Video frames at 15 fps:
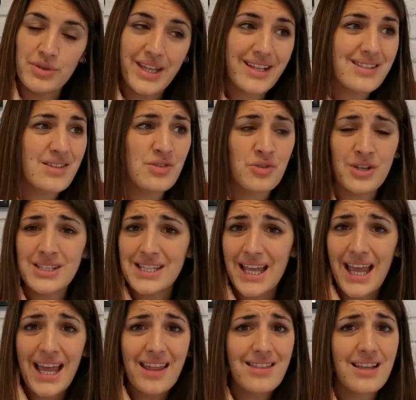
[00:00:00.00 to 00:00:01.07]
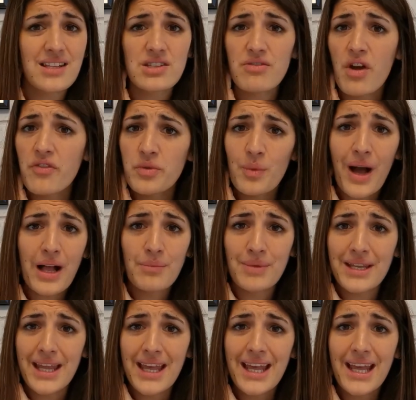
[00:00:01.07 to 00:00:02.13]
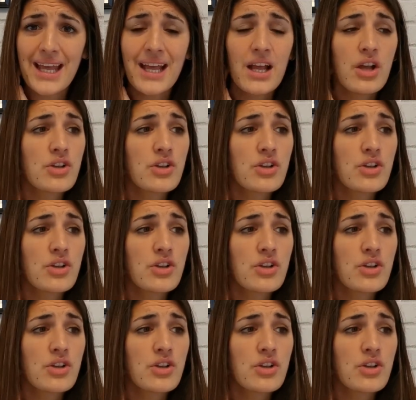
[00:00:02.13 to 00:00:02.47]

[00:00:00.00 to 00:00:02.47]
things are noisy here. Things are overwhelming here.